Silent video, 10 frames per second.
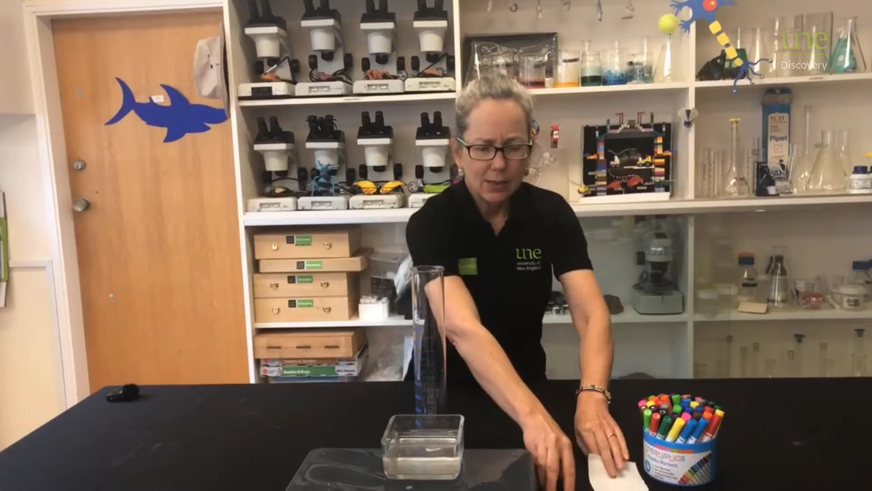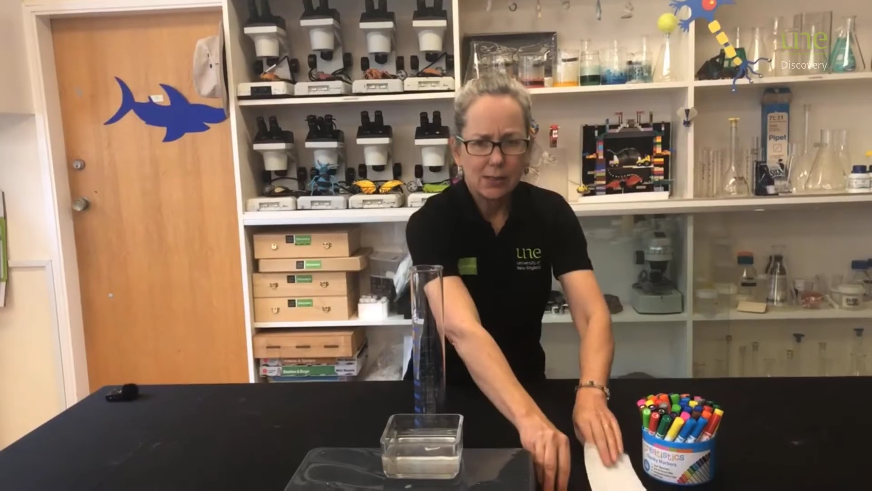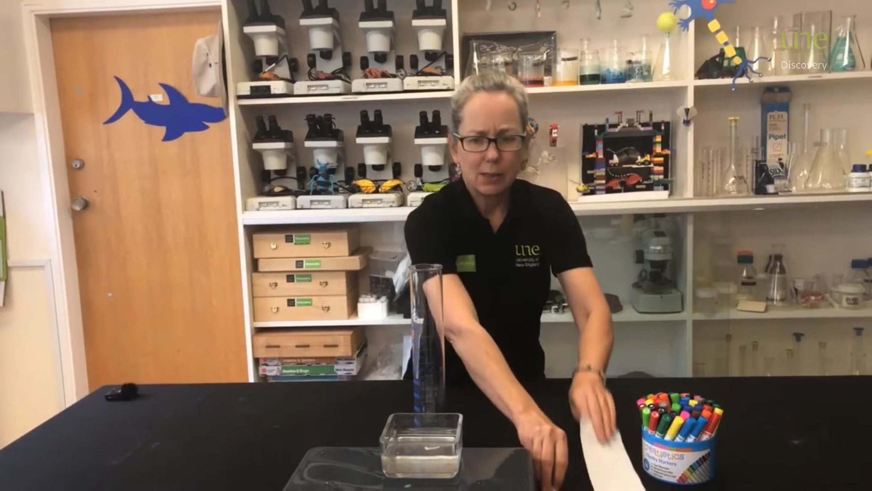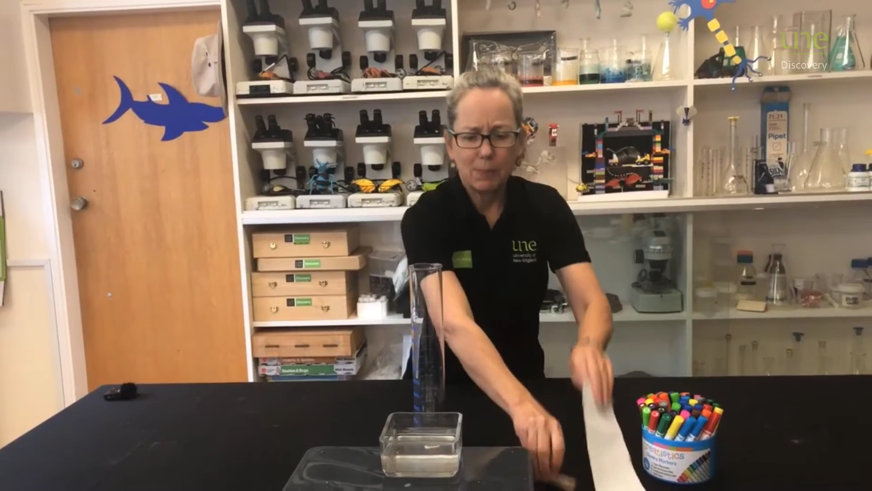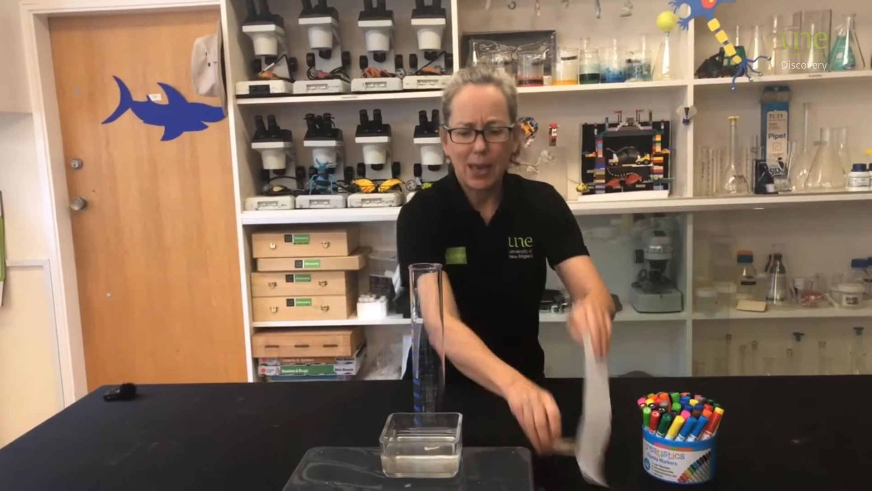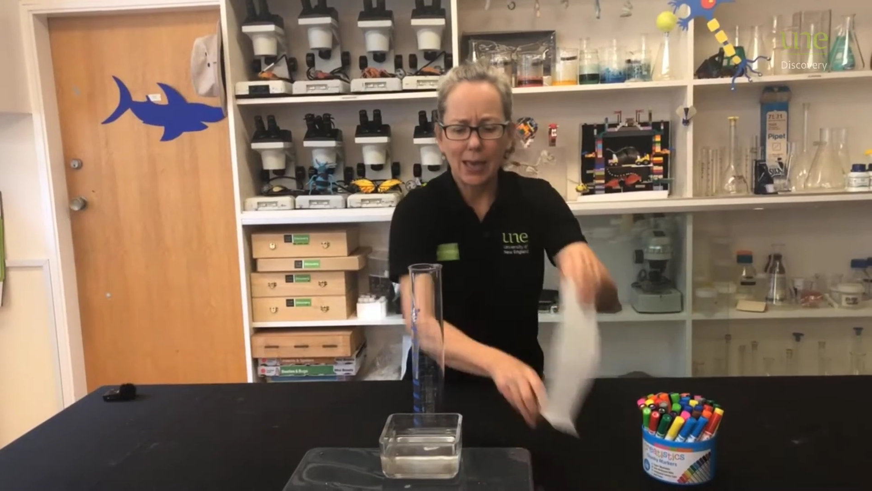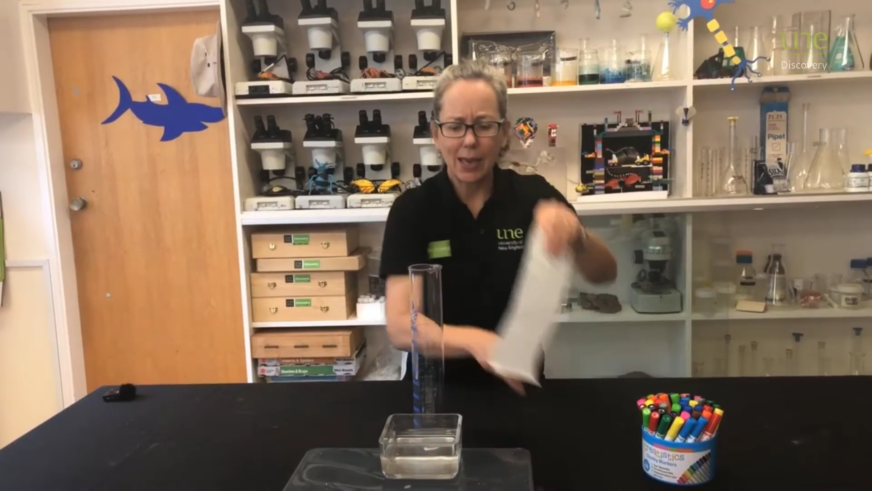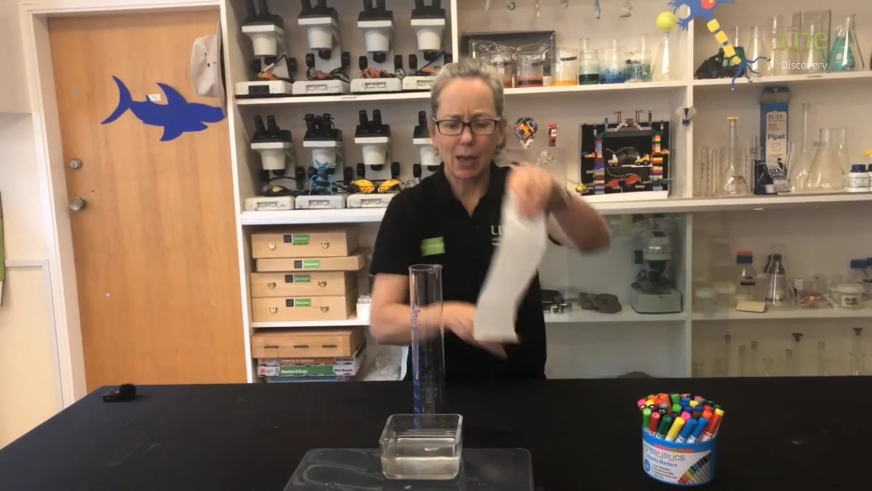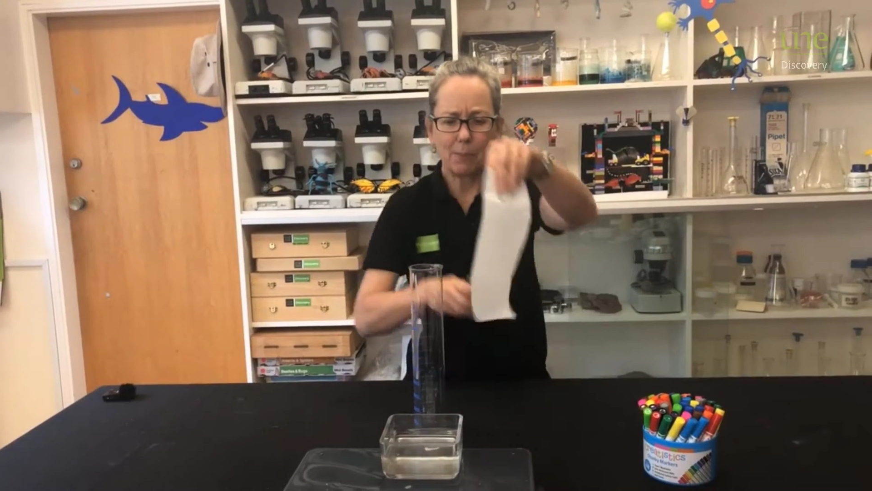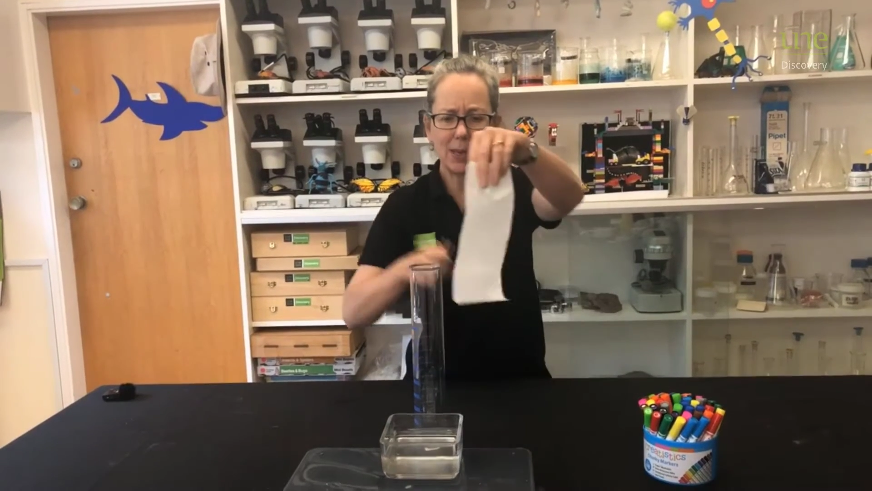to peg
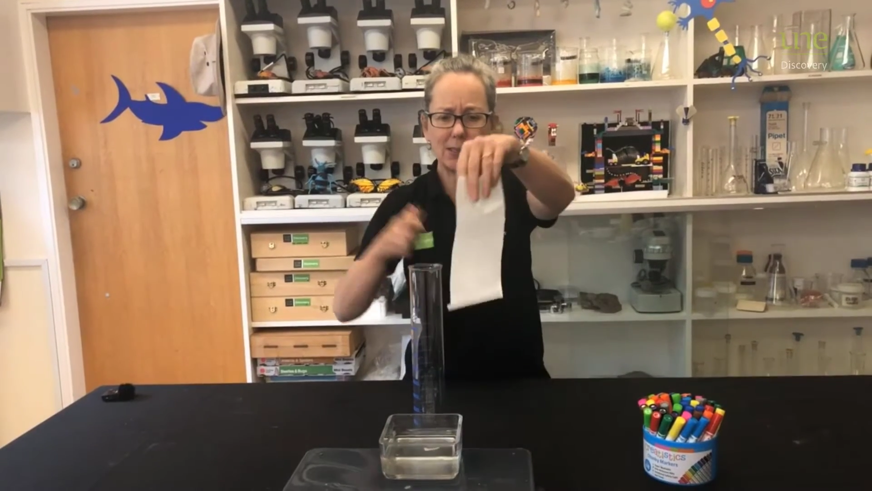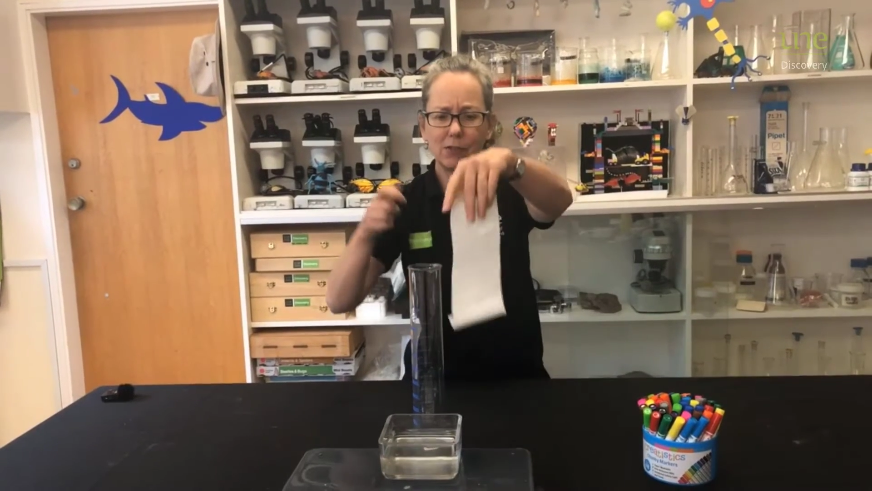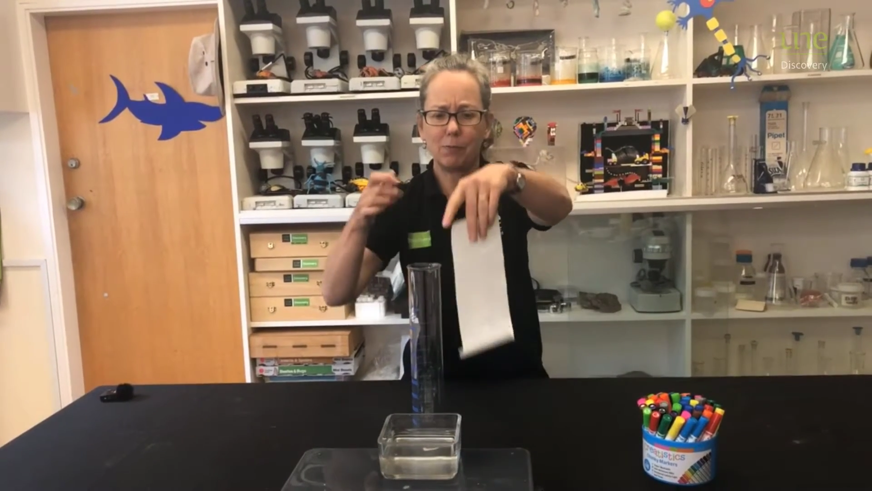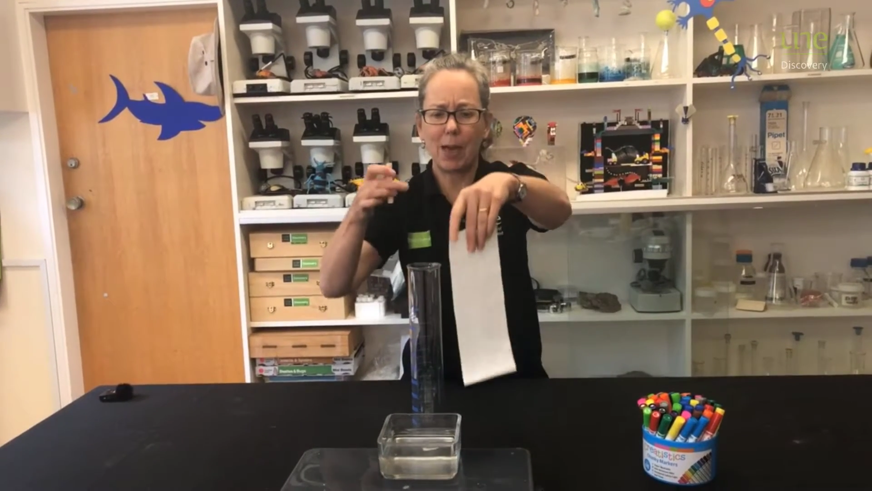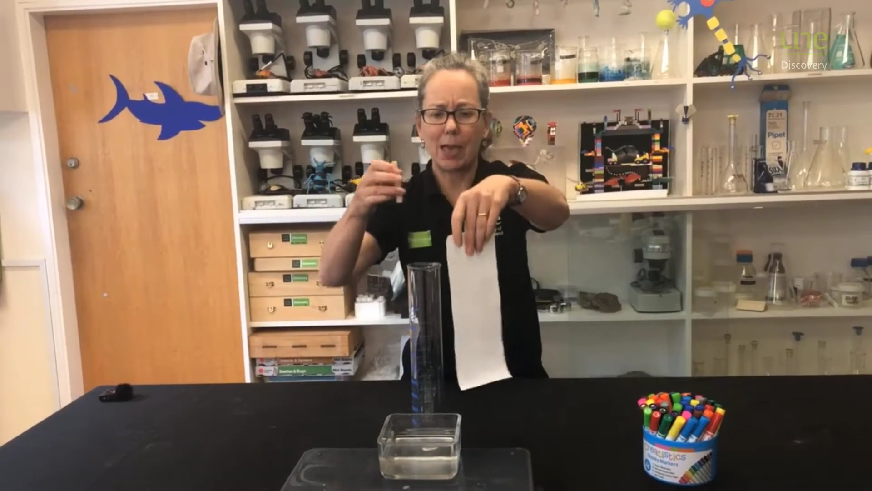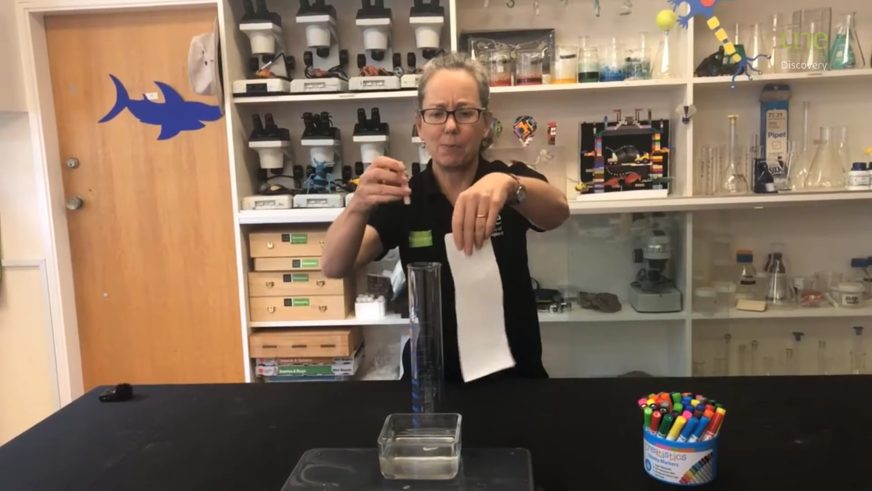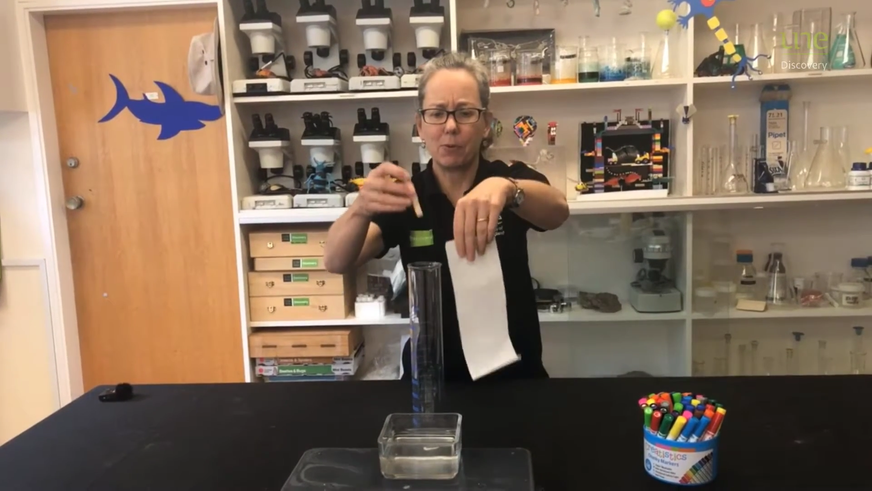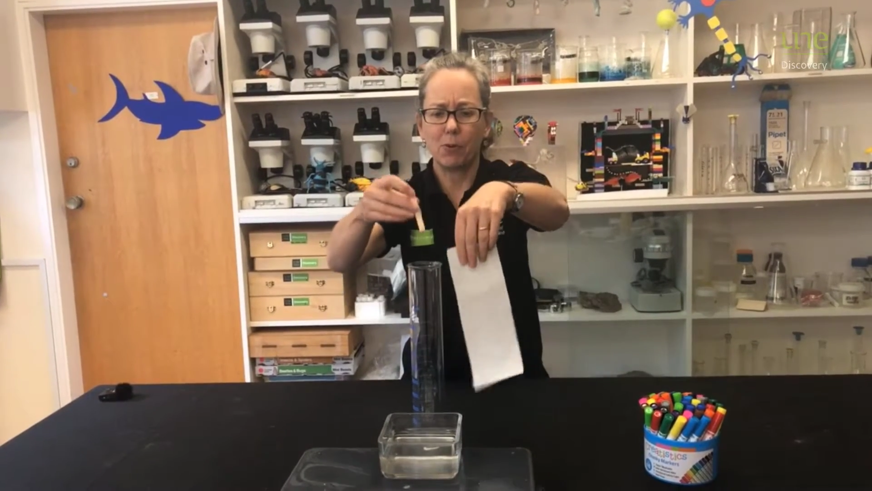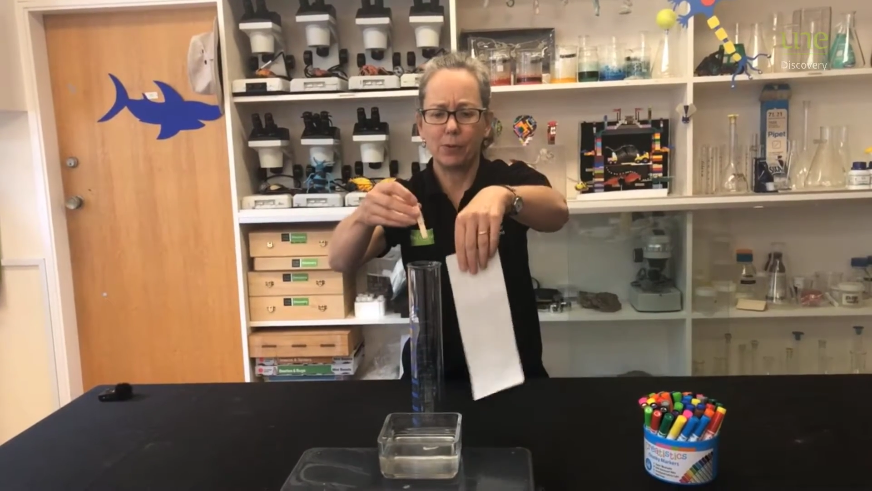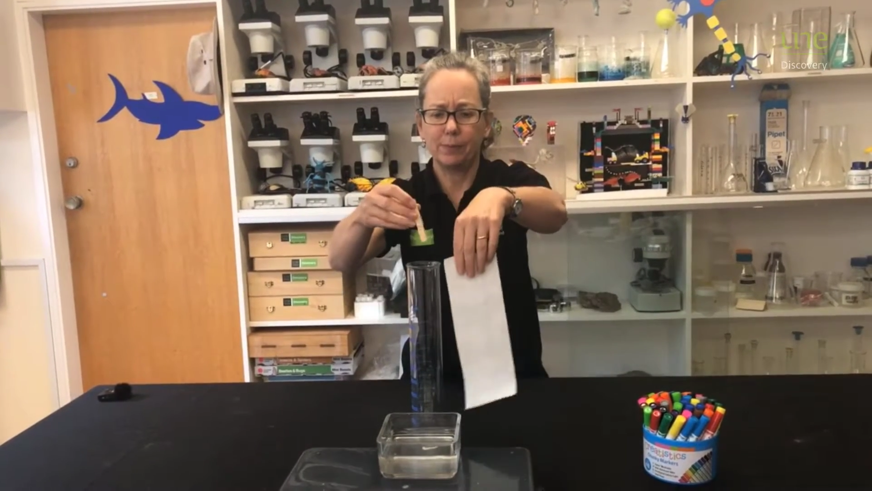our piece of paper
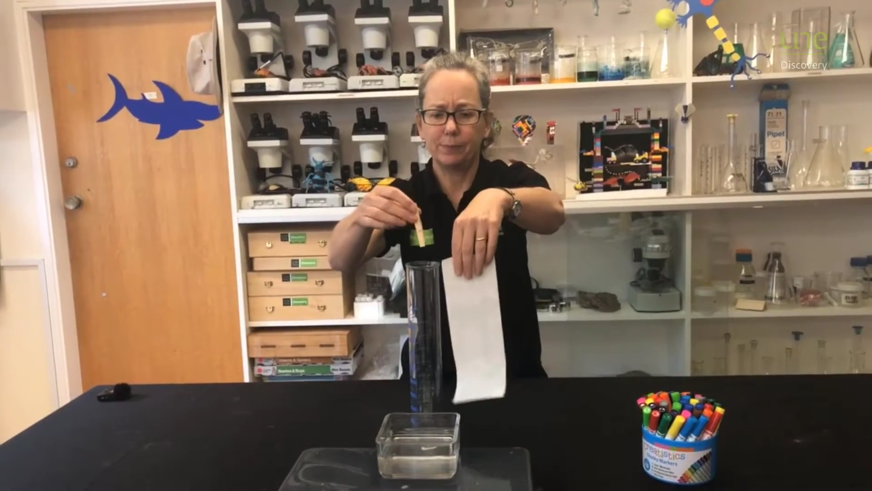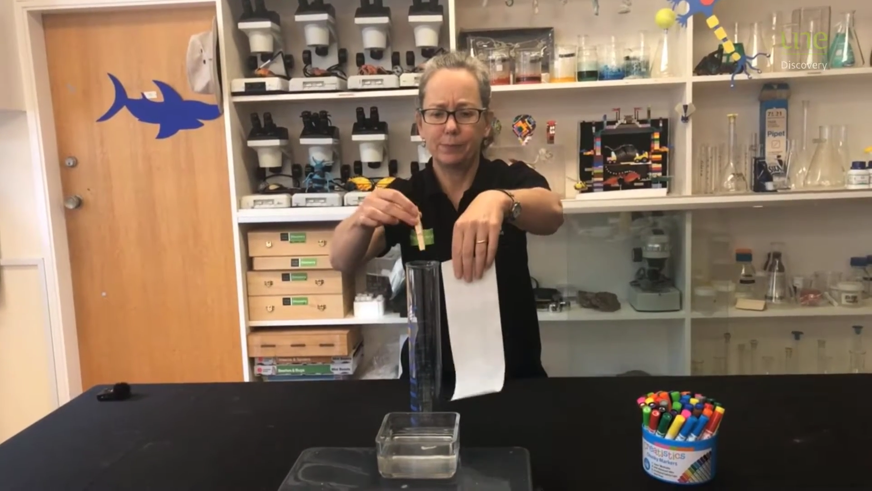on.